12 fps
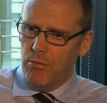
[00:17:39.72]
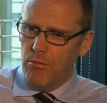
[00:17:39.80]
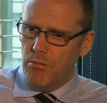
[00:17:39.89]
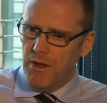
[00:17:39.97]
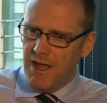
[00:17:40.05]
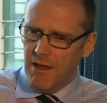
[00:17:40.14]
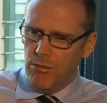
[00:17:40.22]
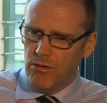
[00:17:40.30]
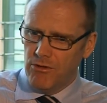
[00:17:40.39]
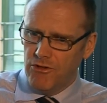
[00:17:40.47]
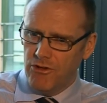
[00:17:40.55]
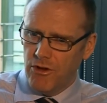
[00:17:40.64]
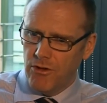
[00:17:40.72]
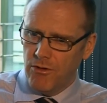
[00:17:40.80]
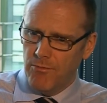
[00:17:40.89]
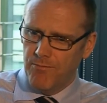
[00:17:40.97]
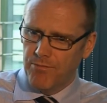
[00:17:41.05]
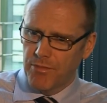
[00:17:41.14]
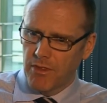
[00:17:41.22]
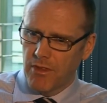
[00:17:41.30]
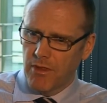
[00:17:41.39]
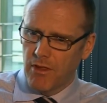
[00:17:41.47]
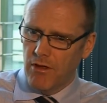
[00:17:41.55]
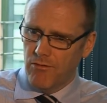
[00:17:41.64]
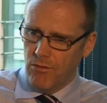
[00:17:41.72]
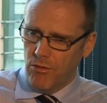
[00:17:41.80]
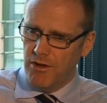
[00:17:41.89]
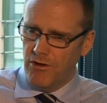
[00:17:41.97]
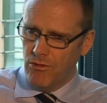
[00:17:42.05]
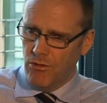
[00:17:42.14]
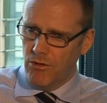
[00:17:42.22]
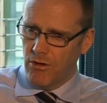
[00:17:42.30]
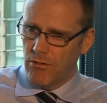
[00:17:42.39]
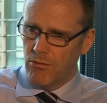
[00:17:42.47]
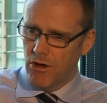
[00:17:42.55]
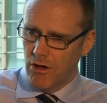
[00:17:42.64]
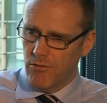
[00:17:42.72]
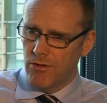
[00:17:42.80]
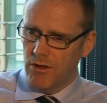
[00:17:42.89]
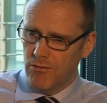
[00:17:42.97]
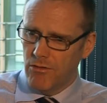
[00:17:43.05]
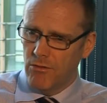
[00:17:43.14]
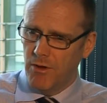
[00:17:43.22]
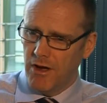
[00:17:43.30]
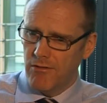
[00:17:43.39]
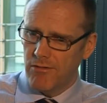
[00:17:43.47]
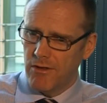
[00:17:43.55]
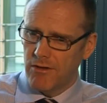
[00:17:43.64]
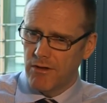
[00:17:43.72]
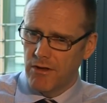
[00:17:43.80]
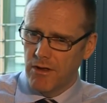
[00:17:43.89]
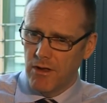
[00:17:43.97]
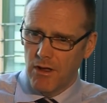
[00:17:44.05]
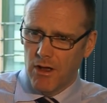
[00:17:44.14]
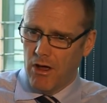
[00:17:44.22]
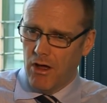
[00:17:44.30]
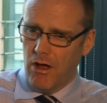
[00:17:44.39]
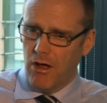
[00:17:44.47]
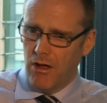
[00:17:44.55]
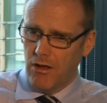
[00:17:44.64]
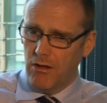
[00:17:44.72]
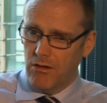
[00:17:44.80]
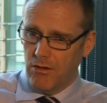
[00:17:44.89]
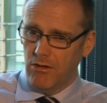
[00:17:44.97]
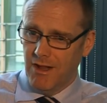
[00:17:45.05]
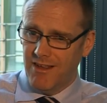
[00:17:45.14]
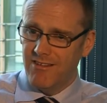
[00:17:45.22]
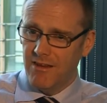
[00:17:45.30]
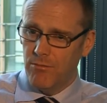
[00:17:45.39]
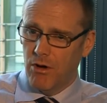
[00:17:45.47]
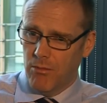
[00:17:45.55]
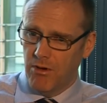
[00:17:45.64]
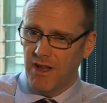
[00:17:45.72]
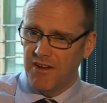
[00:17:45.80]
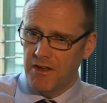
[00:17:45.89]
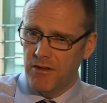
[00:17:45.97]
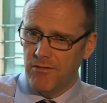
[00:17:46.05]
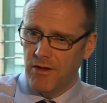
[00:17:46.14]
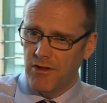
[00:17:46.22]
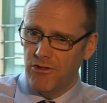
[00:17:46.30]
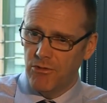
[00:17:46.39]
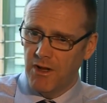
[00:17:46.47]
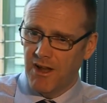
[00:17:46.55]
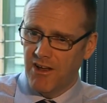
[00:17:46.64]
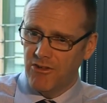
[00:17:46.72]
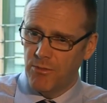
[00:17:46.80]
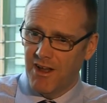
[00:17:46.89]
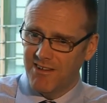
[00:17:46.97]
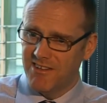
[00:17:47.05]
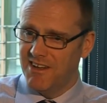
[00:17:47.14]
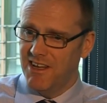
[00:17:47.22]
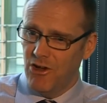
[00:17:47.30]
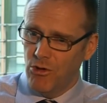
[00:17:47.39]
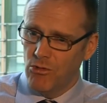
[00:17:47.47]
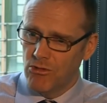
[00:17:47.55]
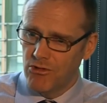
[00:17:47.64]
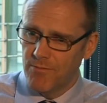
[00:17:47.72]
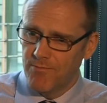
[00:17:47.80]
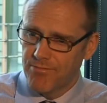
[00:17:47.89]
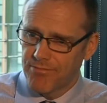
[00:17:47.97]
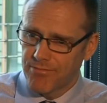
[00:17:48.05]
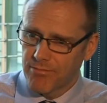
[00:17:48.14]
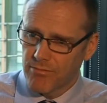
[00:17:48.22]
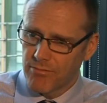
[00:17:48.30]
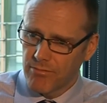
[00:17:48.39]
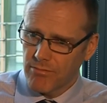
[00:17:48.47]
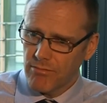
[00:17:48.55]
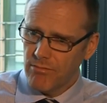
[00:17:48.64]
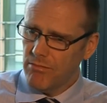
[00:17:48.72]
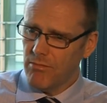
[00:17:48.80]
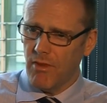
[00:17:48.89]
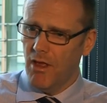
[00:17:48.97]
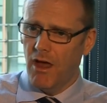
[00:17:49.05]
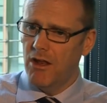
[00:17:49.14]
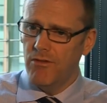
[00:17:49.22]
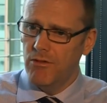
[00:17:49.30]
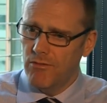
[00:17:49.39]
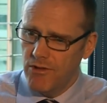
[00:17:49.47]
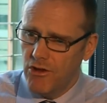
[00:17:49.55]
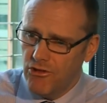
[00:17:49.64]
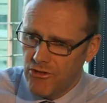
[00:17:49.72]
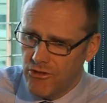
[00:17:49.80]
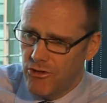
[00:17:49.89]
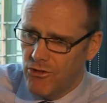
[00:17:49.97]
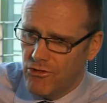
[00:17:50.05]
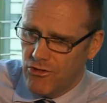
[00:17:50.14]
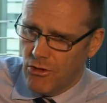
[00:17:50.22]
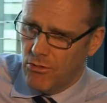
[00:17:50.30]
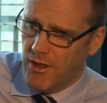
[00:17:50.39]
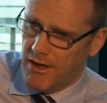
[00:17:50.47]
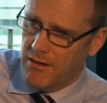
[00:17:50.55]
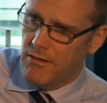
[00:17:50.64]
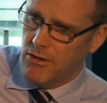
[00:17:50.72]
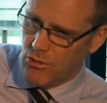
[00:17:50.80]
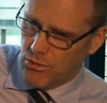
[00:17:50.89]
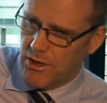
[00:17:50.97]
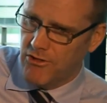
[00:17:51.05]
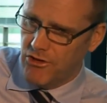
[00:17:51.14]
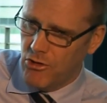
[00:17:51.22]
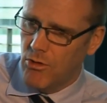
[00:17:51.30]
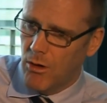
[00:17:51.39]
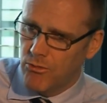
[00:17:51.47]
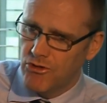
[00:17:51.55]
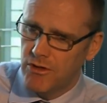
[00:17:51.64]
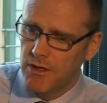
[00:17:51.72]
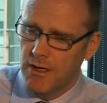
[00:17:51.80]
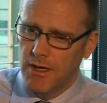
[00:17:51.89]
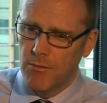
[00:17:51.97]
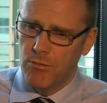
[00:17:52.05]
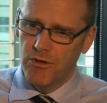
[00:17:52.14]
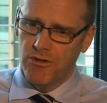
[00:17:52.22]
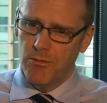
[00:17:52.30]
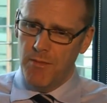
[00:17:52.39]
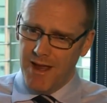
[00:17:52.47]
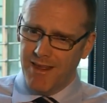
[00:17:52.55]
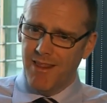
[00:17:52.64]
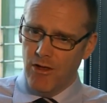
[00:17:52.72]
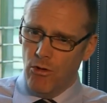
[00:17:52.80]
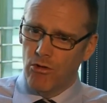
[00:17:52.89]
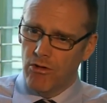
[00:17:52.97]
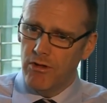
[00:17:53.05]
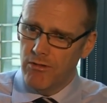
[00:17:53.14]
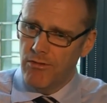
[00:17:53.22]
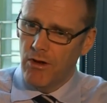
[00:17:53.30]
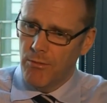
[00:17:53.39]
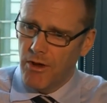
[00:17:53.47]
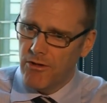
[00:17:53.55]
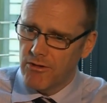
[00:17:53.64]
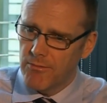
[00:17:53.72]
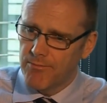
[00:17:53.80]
be able to avoid an order recovering the full benefit unless he properly identifies the realisable asset he holds. And if he refuses to do so, then the court has no option but to make the order in the full amount.